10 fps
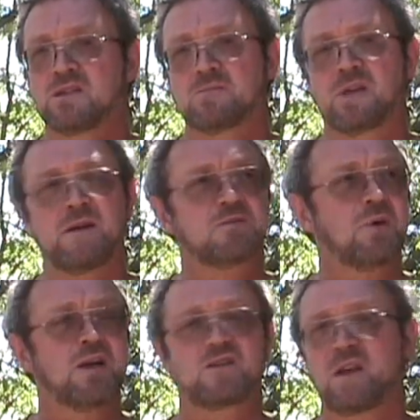sometimes
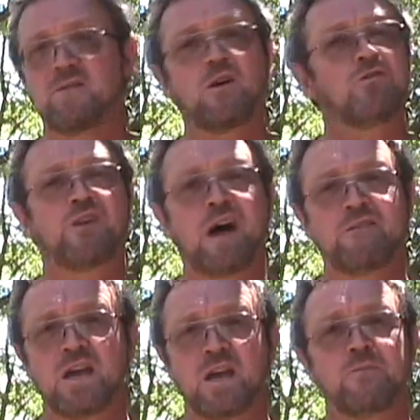by seven oh
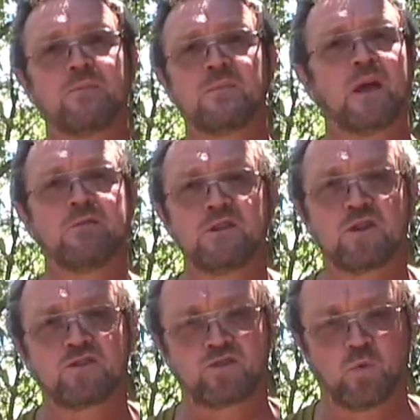five A M,
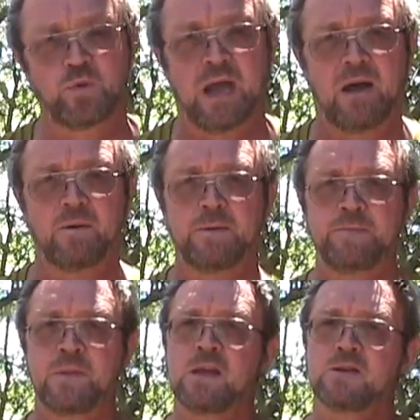everything's sold out.
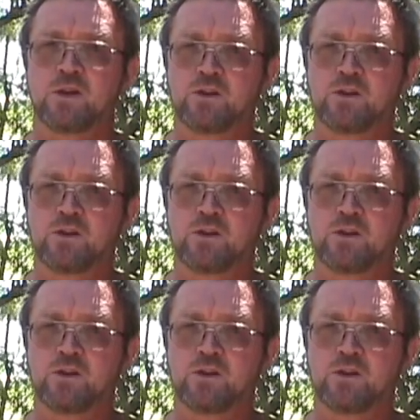So